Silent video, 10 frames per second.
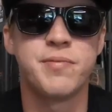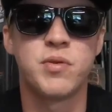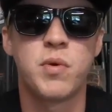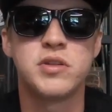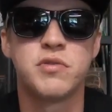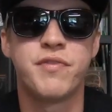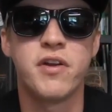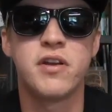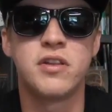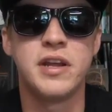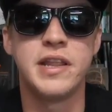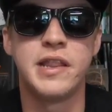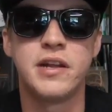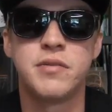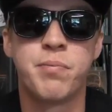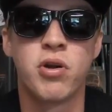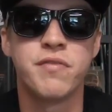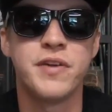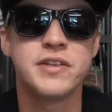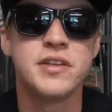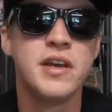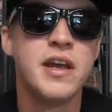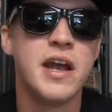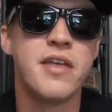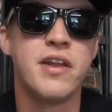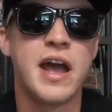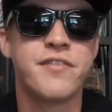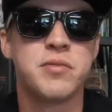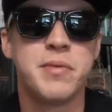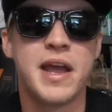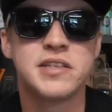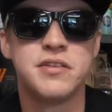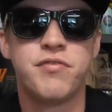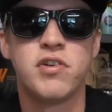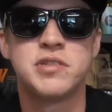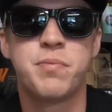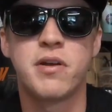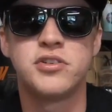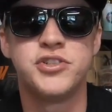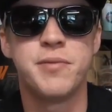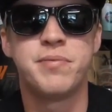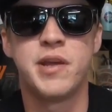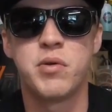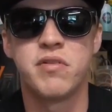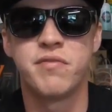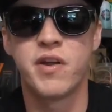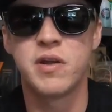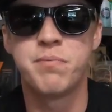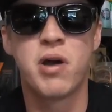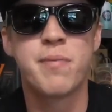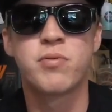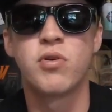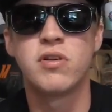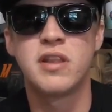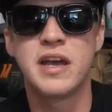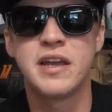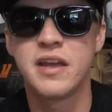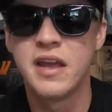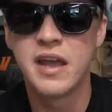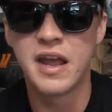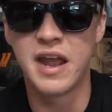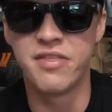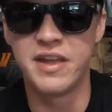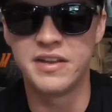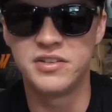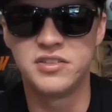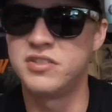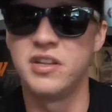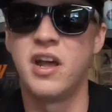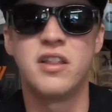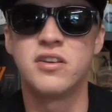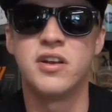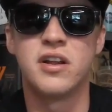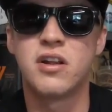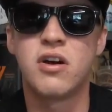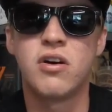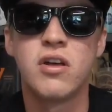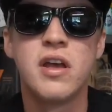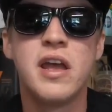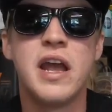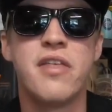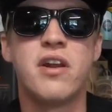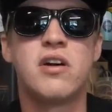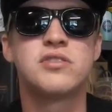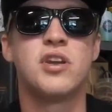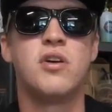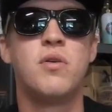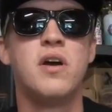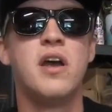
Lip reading: the welds were very clean and they looked perfect. And then after me asking for a sponsorship, they were very popcorn-like and they just did not look good at all. And then also,